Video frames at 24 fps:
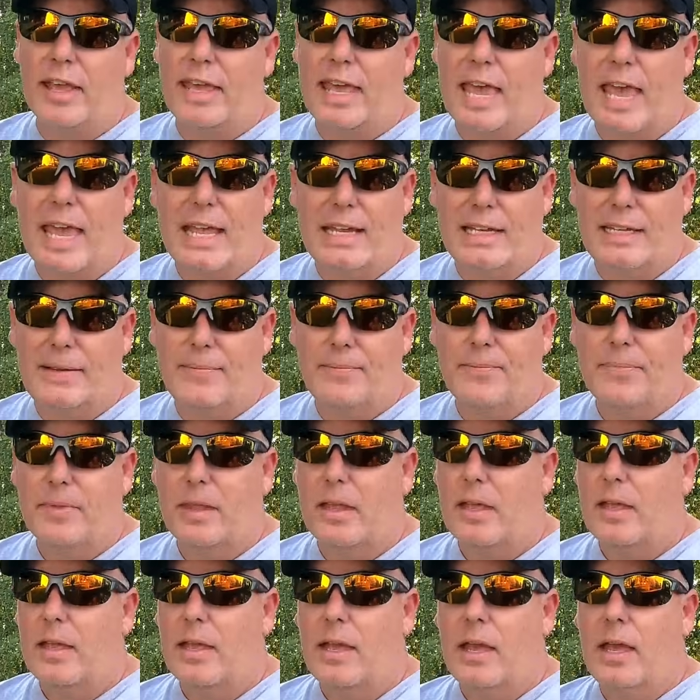gate,
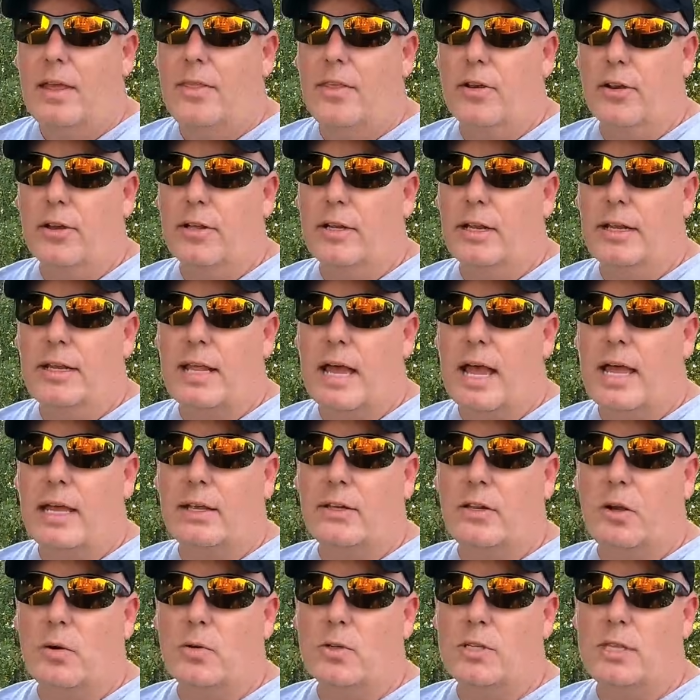and they're going to
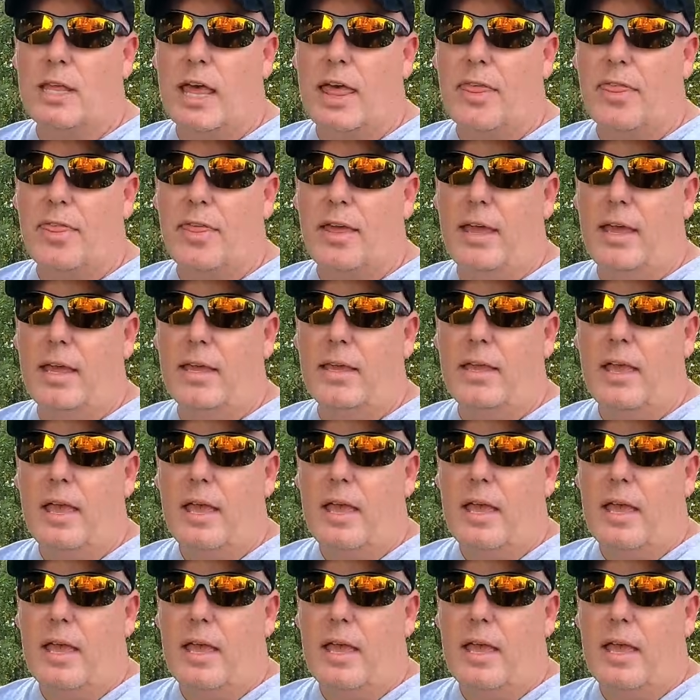diagnose that thing.